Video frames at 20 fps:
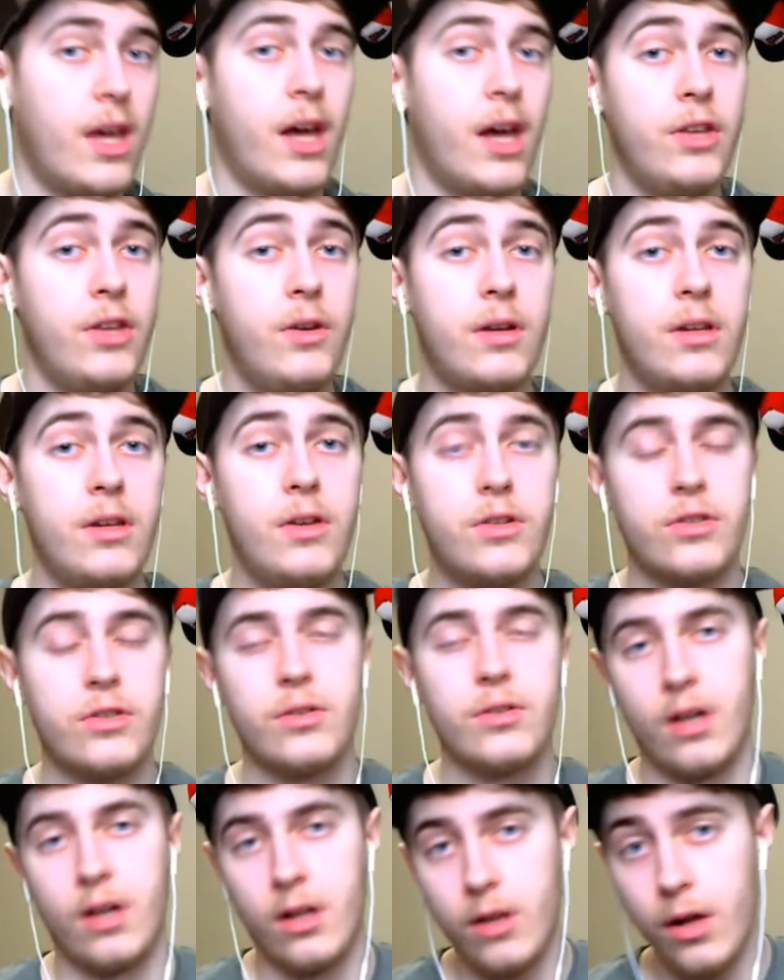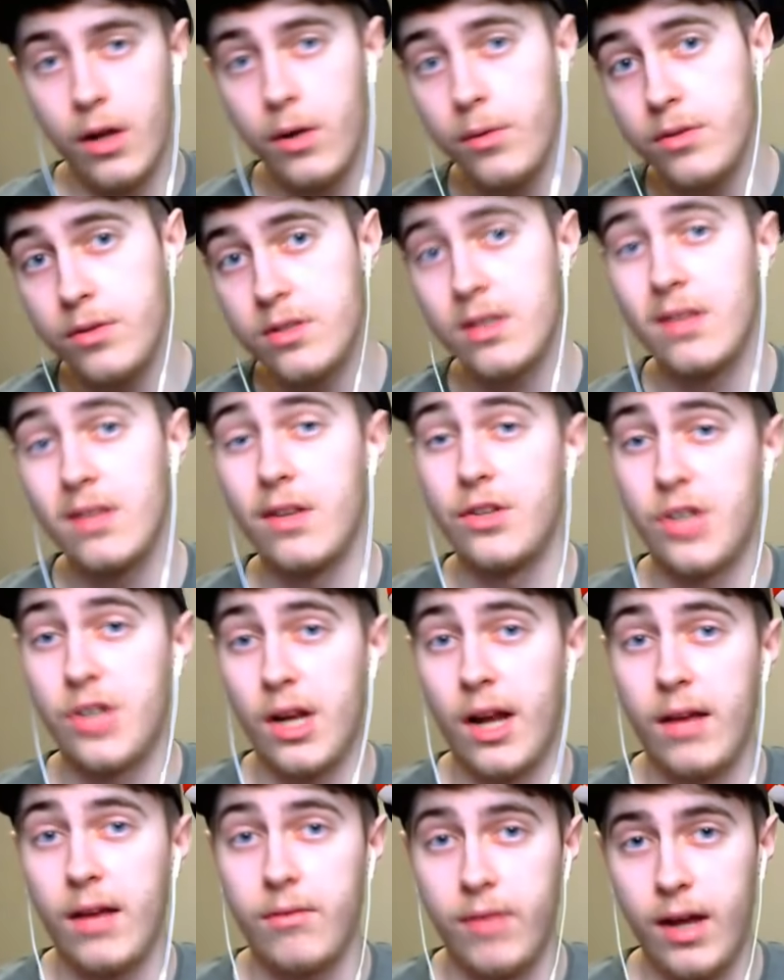You can use her in the clones, in the
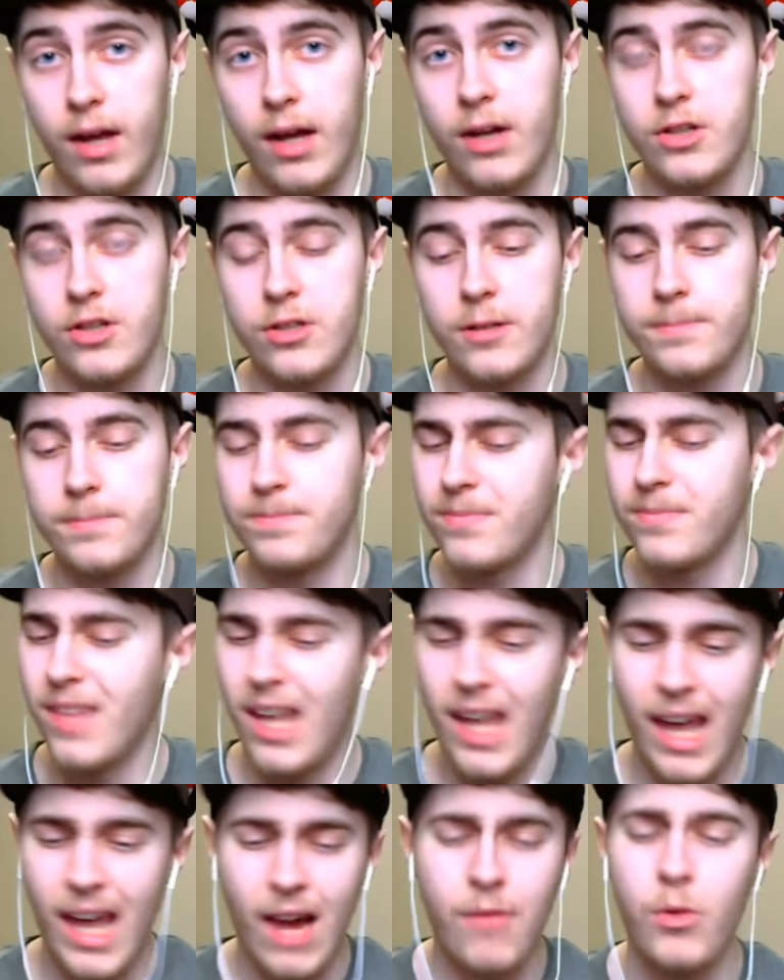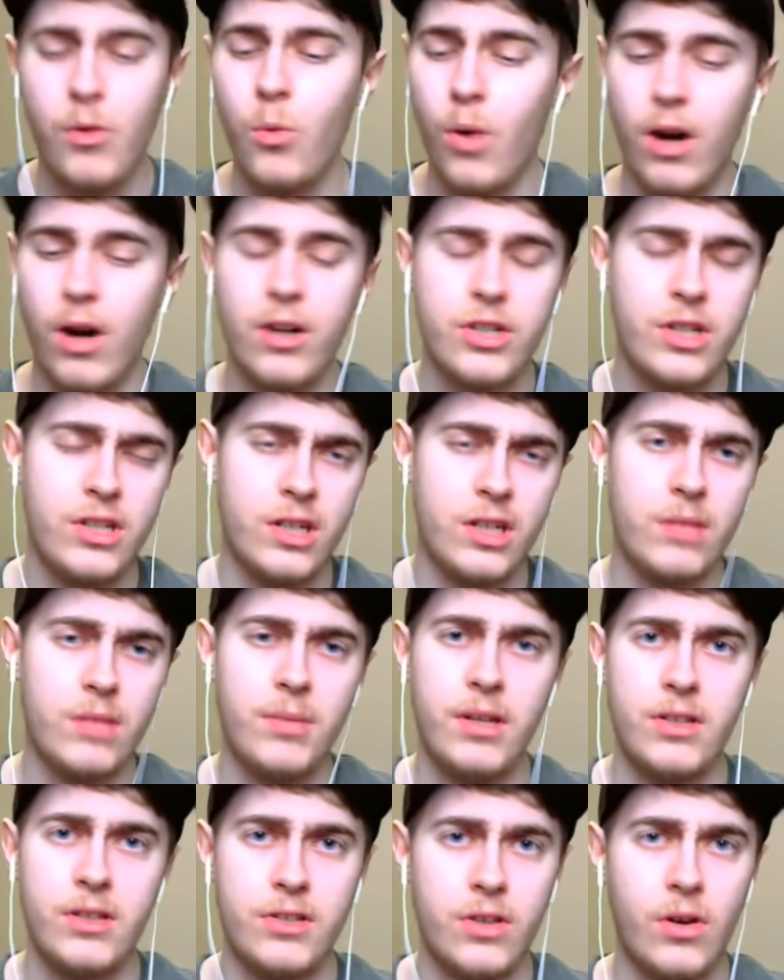Jedi faction, mm-hmm. everywhere. She's going to
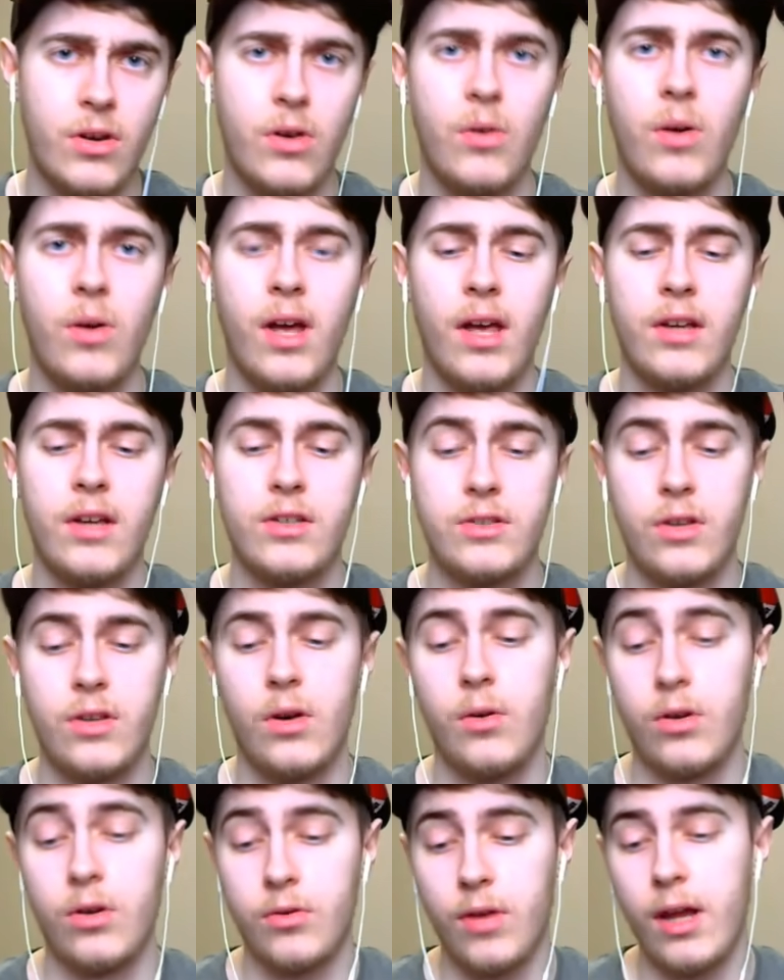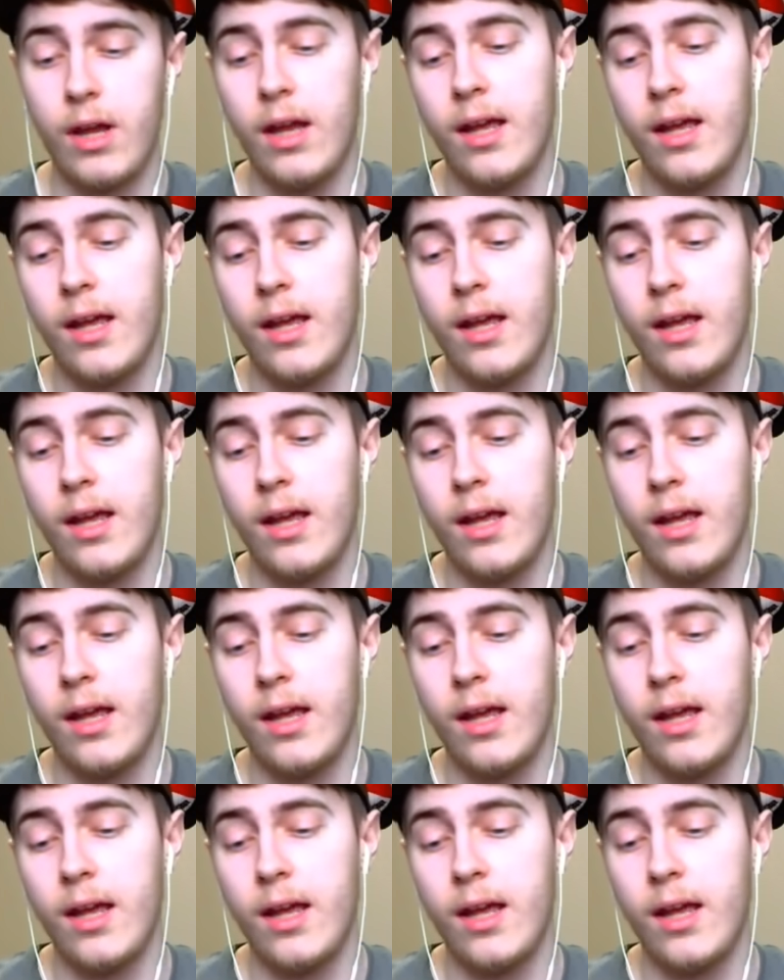be so so great.